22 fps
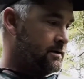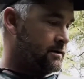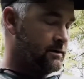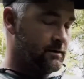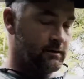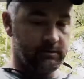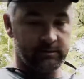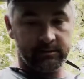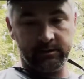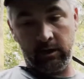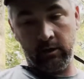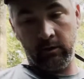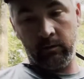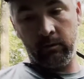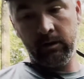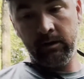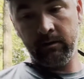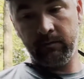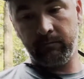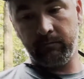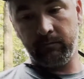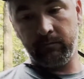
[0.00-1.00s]
So
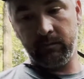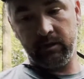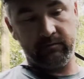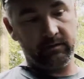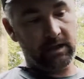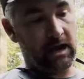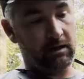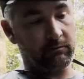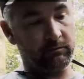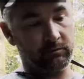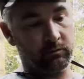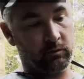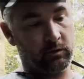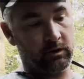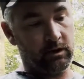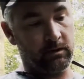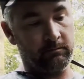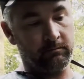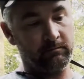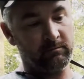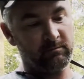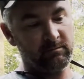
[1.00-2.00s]
that was one of
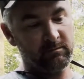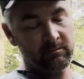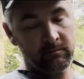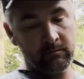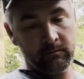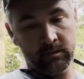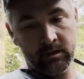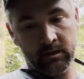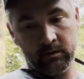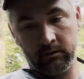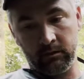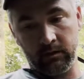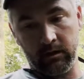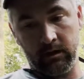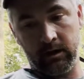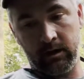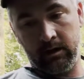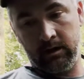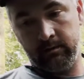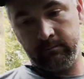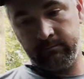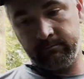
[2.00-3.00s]
them.
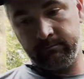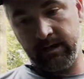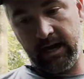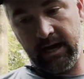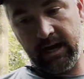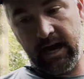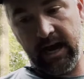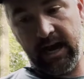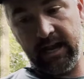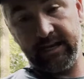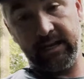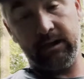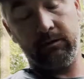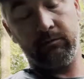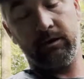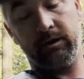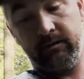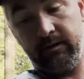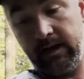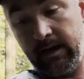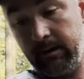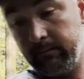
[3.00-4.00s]
I had to get rid of that.